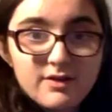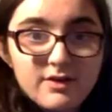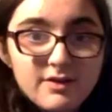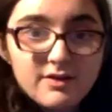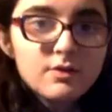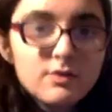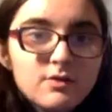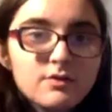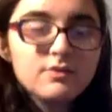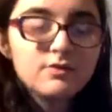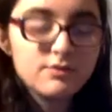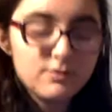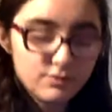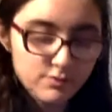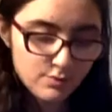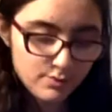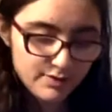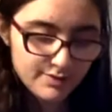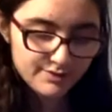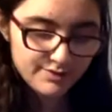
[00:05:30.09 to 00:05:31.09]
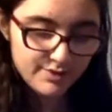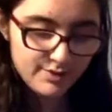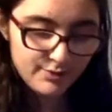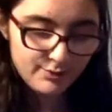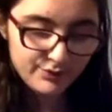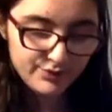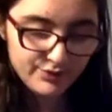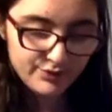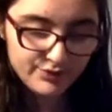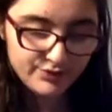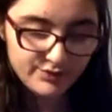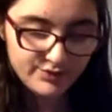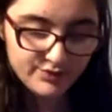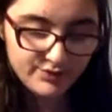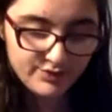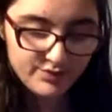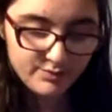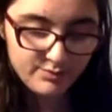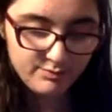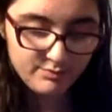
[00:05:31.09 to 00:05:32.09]
Lord knows there's just a
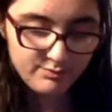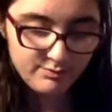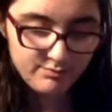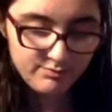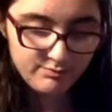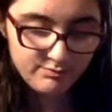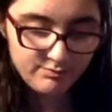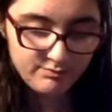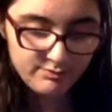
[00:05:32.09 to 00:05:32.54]
bunch